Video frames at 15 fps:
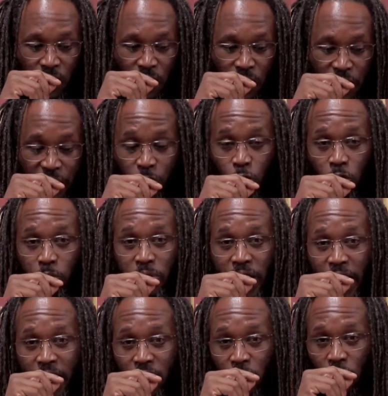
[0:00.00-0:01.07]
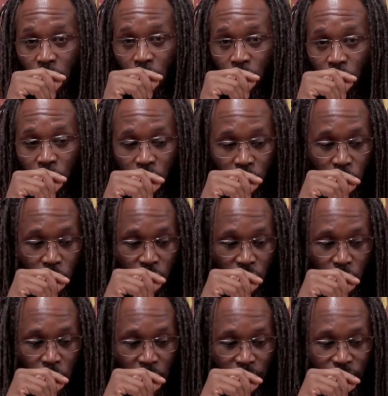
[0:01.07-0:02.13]
you weren't planning on, or
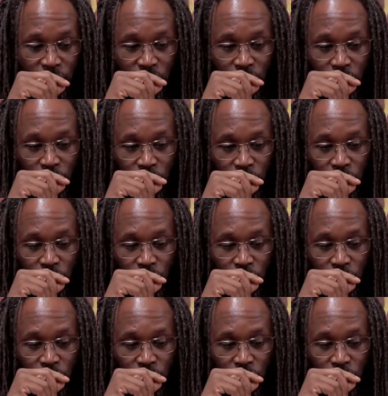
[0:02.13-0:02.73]
you have to